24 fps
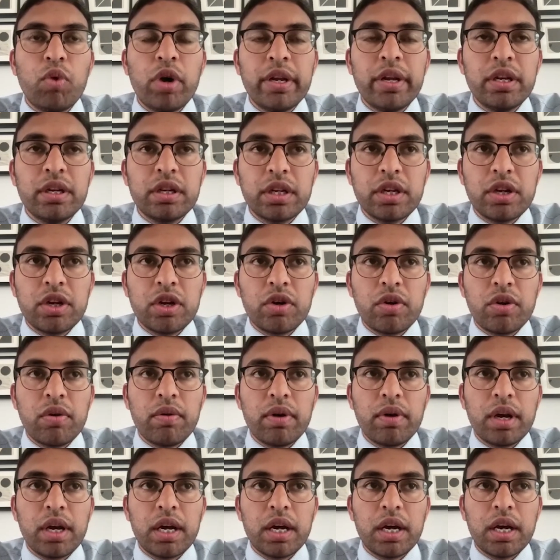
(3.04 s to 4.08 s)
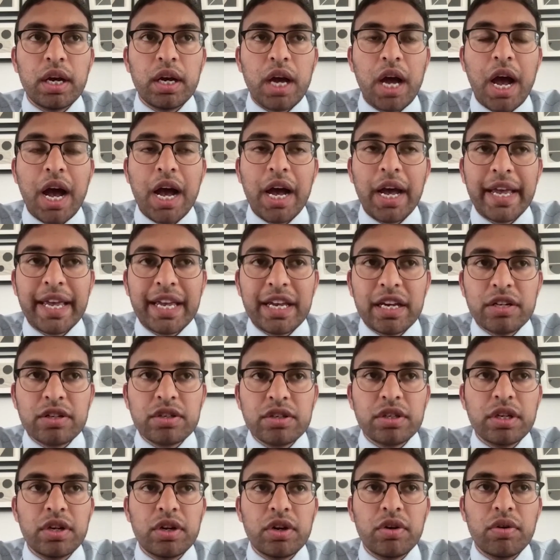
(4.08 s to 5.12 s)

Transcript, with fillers: one, you know, uh, high in you